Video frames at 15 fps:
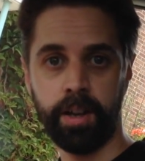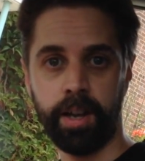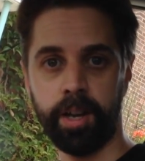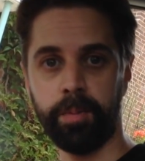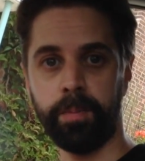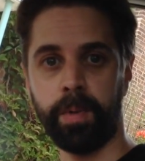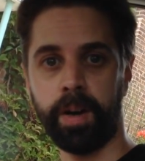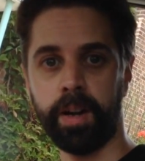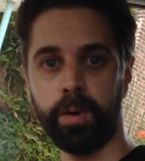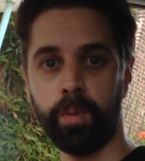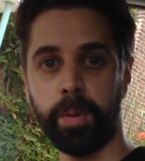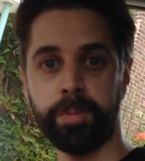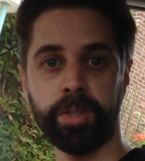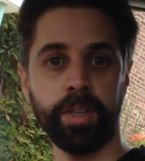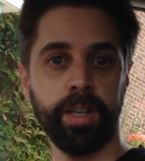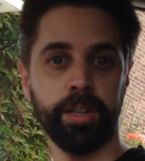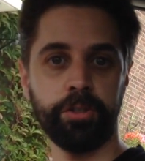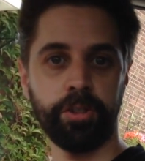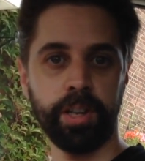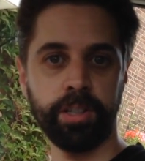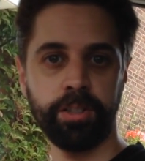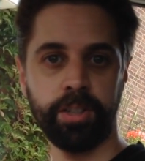at my website
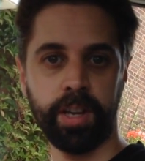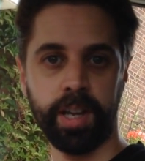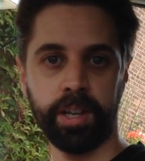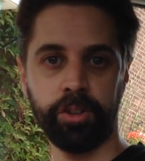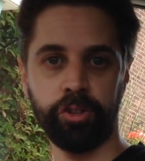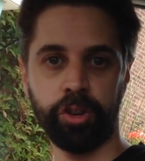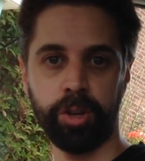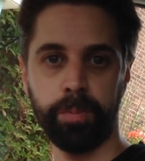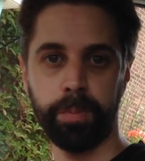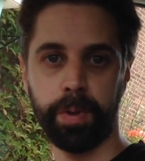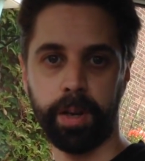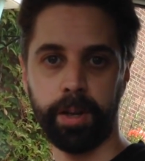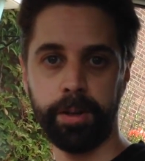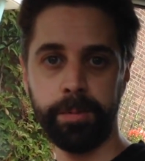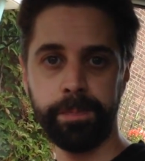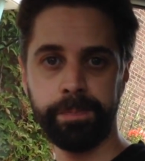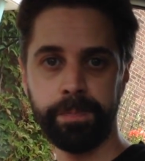address as shown below,